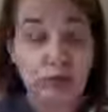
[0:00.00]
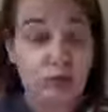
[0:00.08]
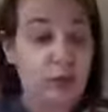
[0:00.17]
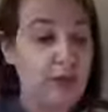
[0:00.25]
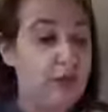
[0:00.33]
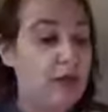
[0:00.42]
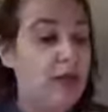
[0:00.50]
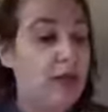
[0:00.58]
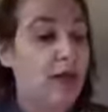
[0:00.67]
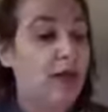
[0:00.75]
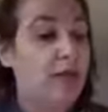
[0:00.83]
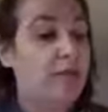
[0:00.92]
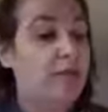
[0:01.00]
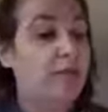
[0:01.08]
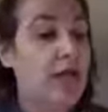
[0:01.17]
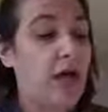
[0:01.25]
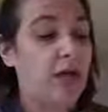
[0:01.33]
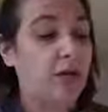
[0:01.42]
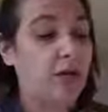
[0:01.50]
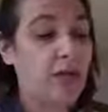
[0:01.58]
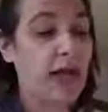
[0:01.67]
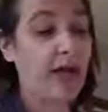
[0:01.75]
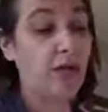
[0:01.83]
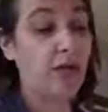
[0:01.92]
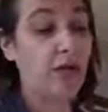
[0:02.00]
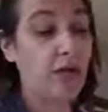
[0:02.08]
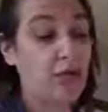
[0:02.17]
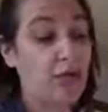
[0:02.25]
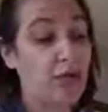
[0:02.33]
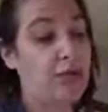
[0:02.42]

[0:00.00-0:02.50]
Blue is beyond black and gray.